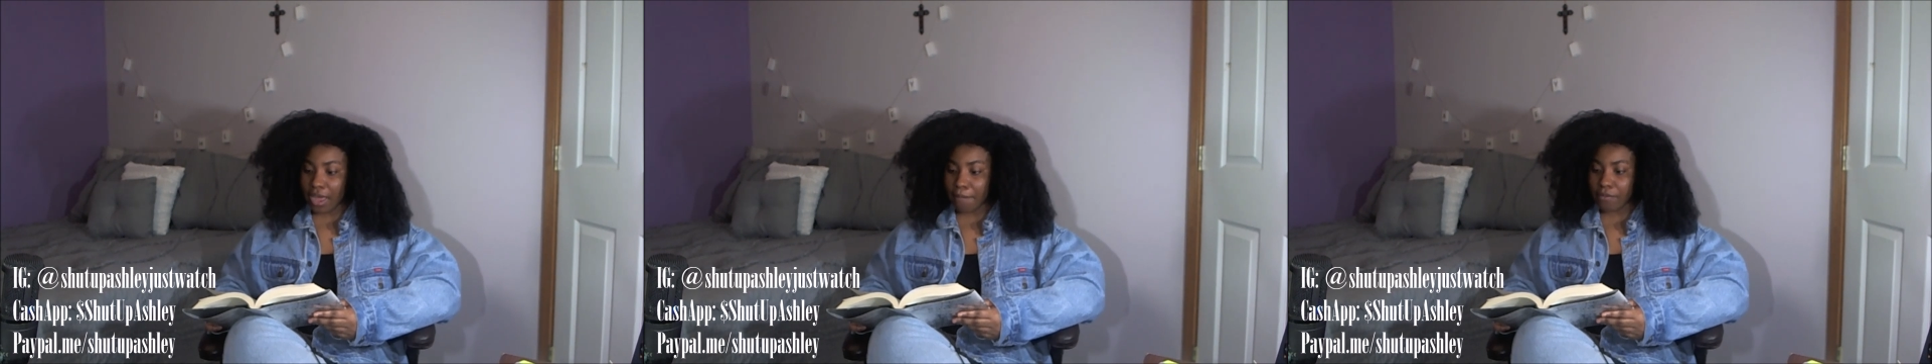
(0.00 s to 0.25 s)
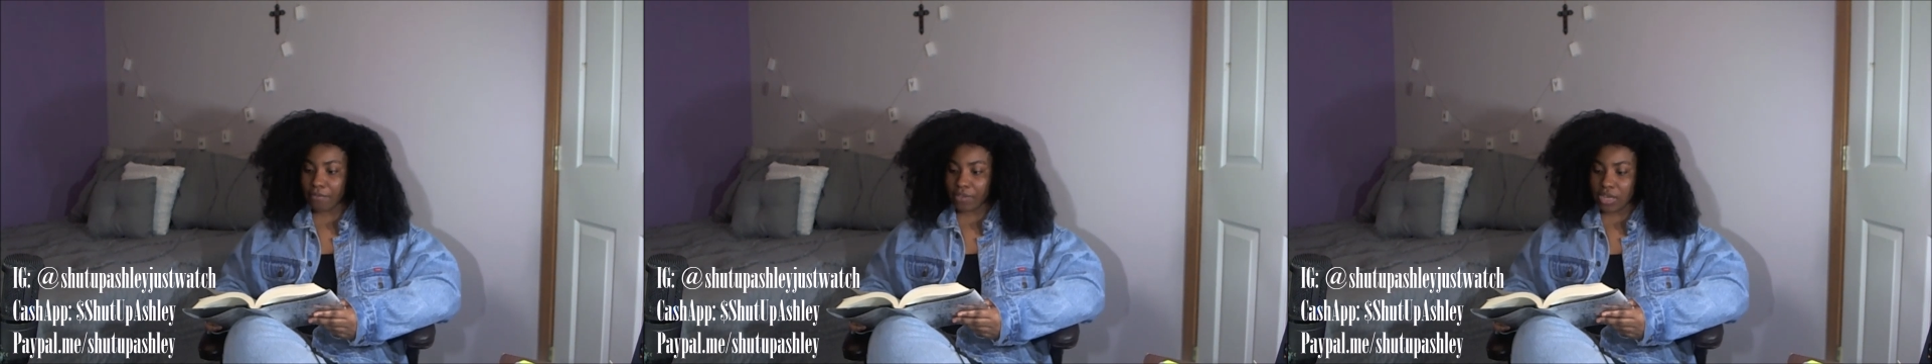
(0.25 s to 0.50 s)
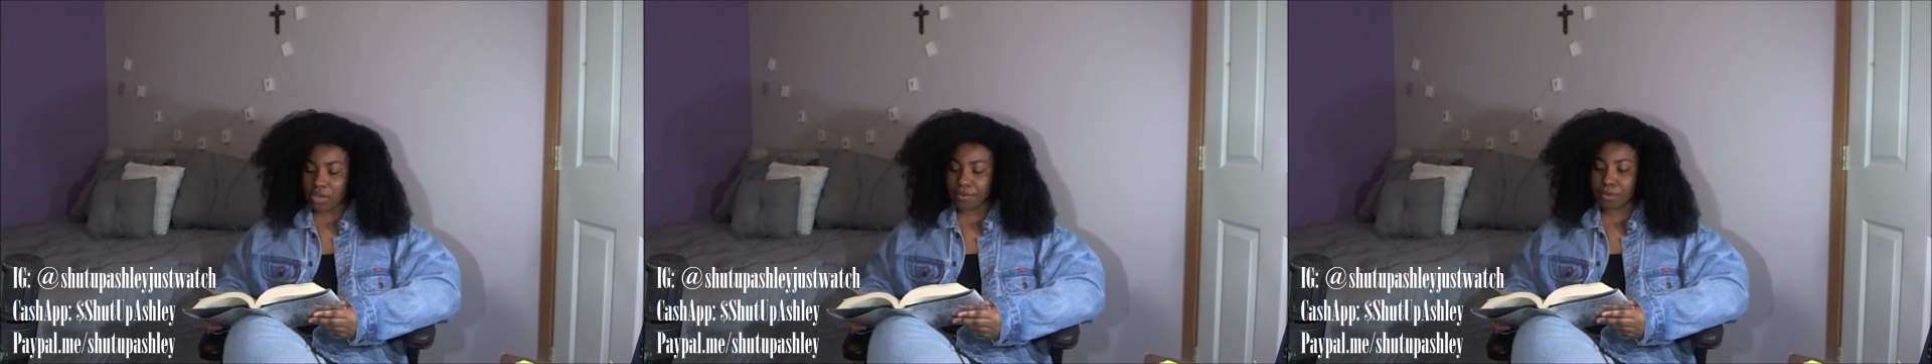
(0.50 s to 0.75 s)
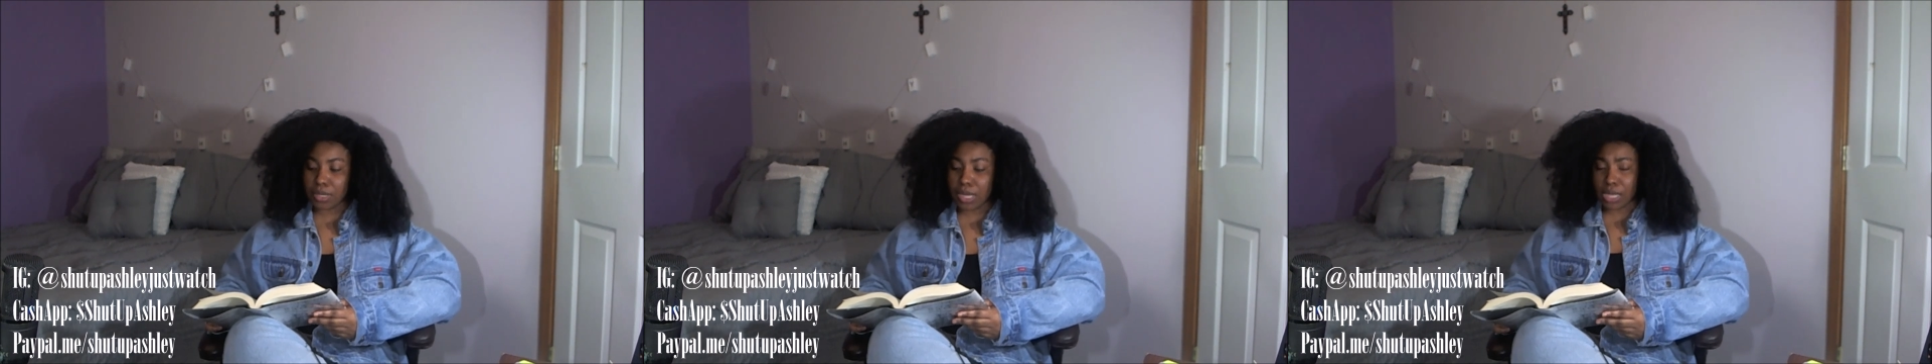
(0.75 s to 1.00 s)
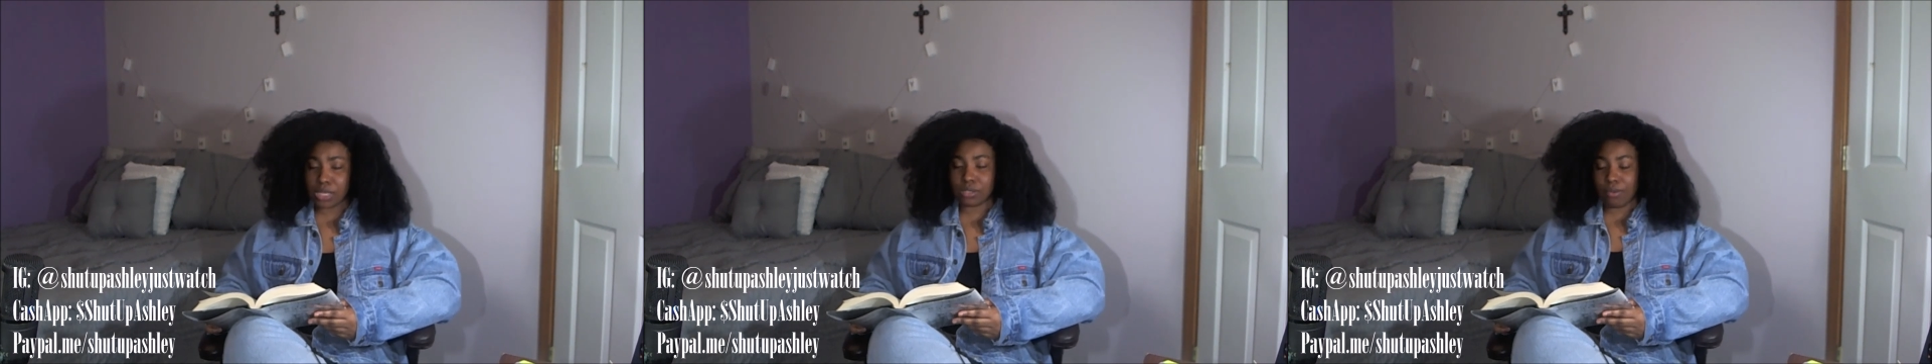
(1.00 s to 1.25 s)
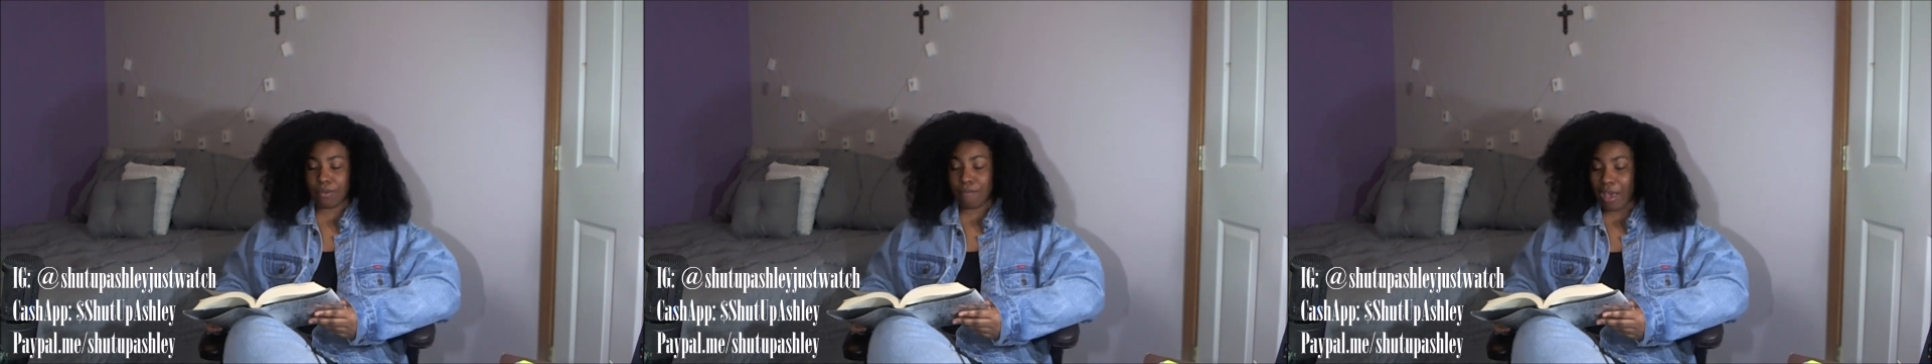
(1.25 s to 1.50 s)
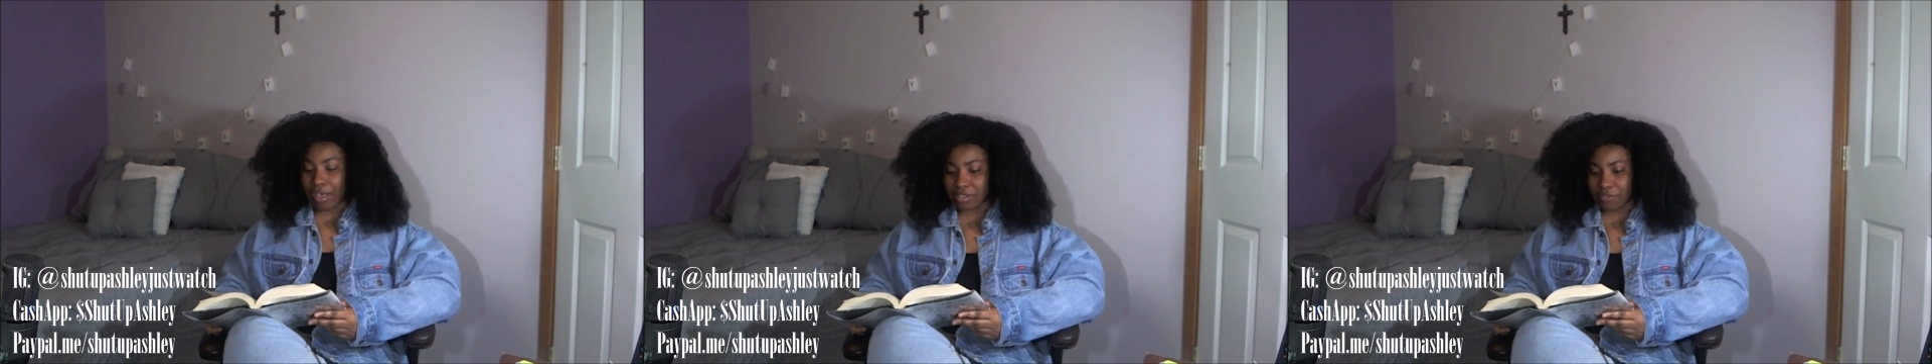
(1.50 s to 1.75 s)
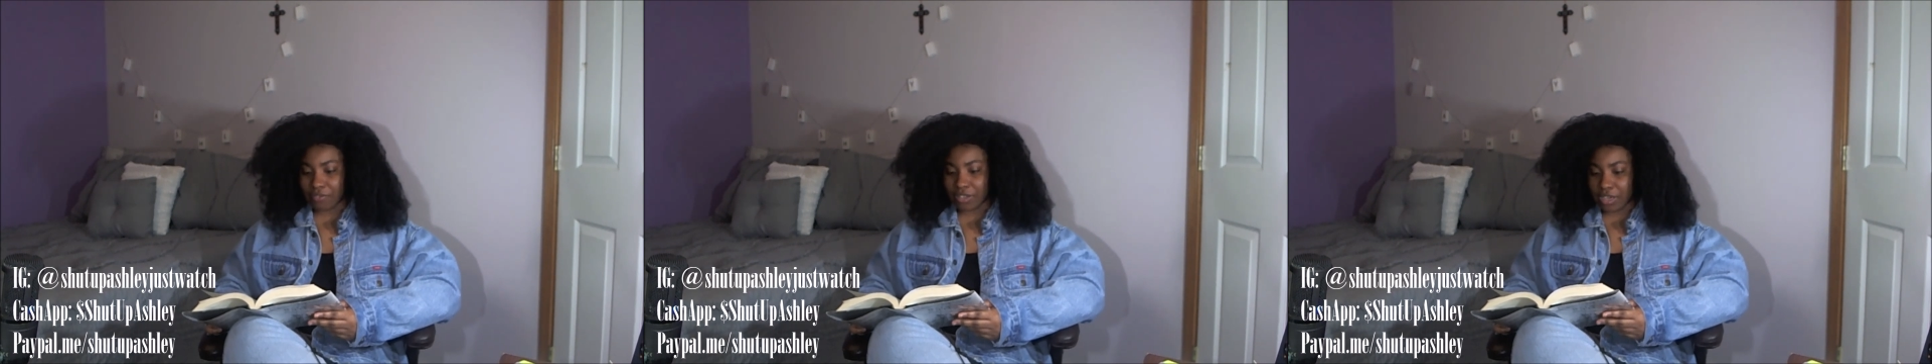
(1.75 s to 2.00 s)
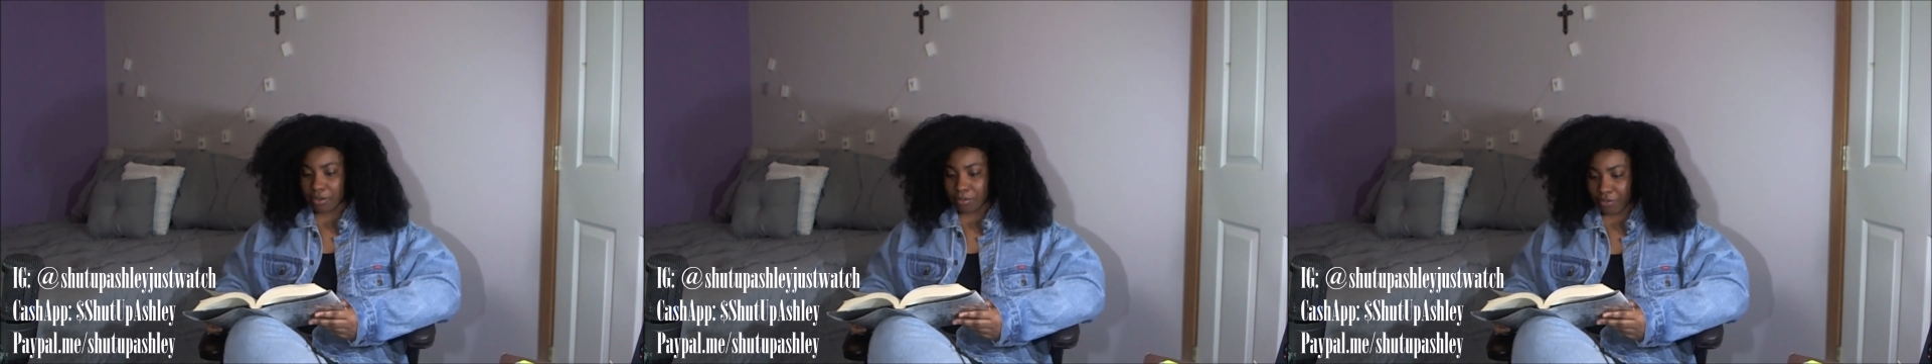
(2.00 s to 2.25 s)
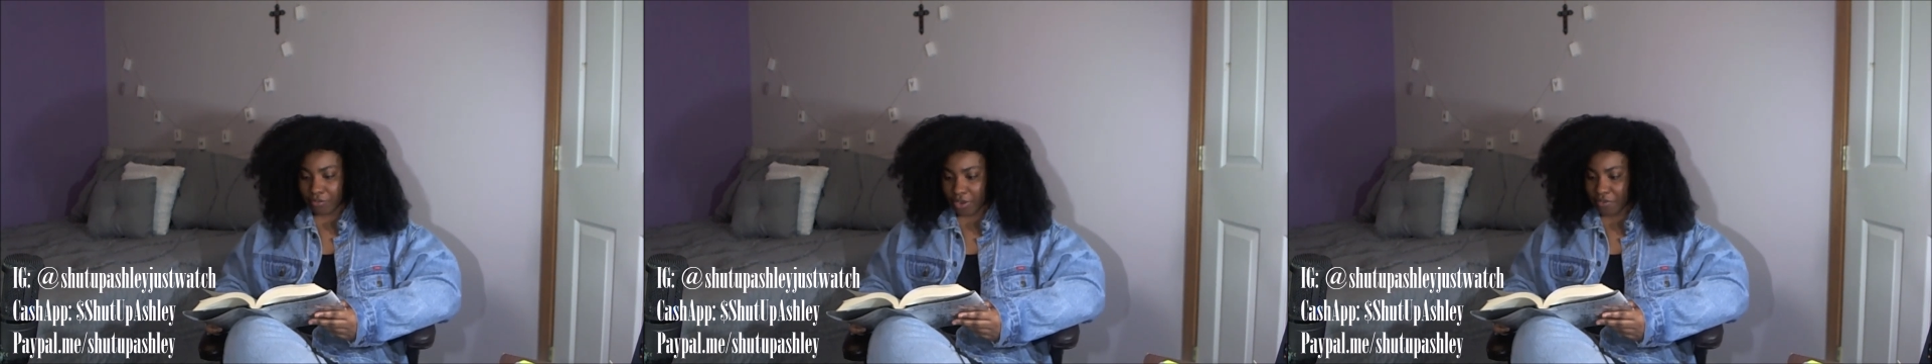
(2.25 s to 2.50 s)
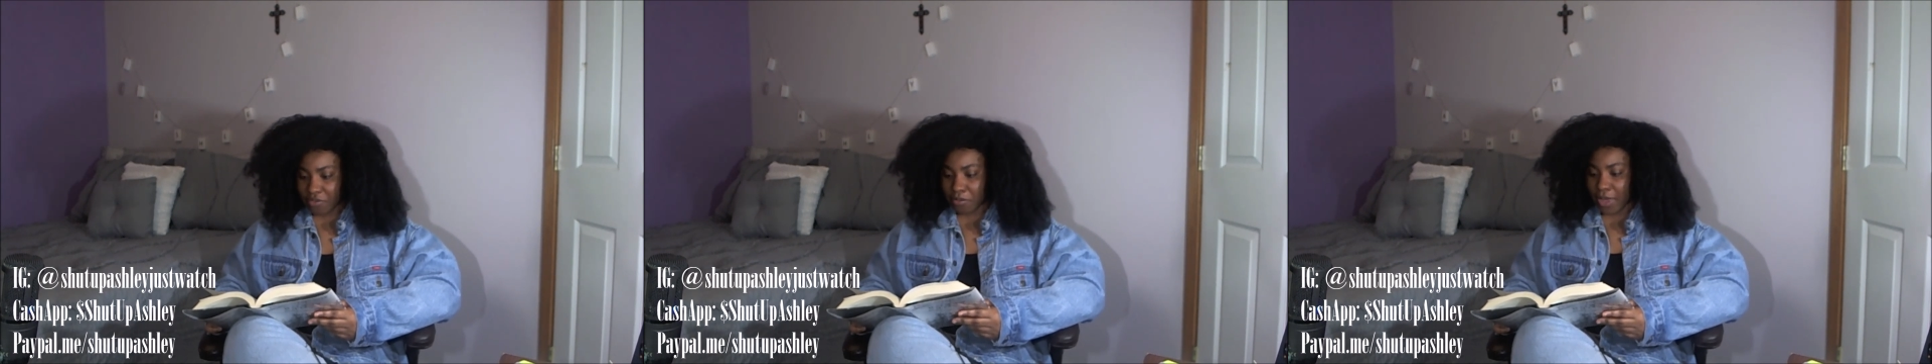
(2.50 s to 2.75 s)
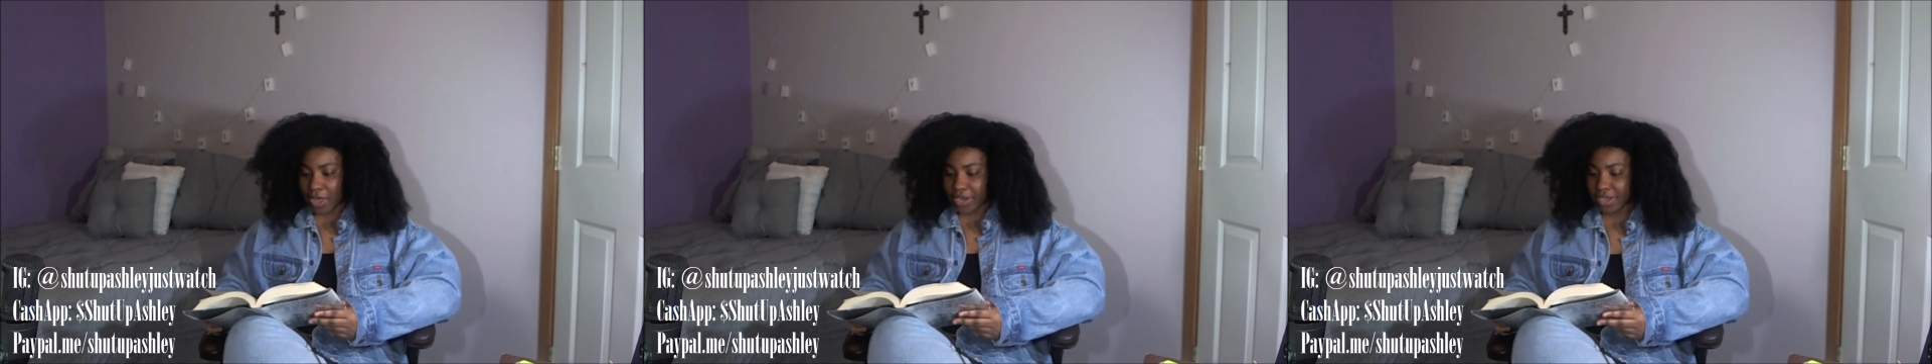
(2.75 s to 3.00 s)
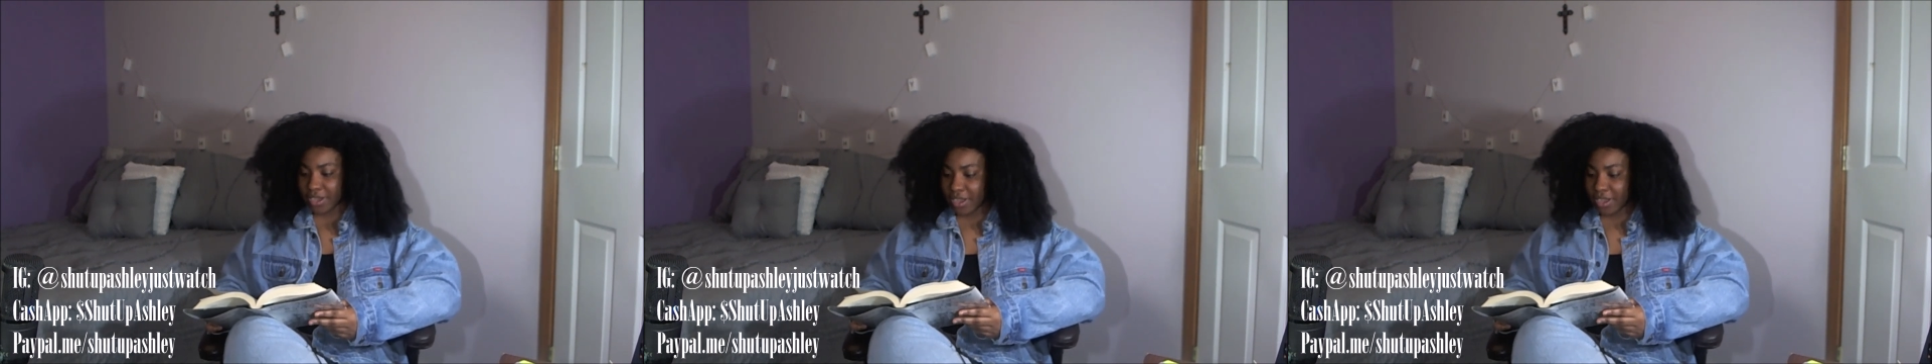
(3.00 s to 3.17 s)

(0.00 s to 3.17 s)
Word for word: I'm a fan of Real Housewives of Atlanta, but for everybody,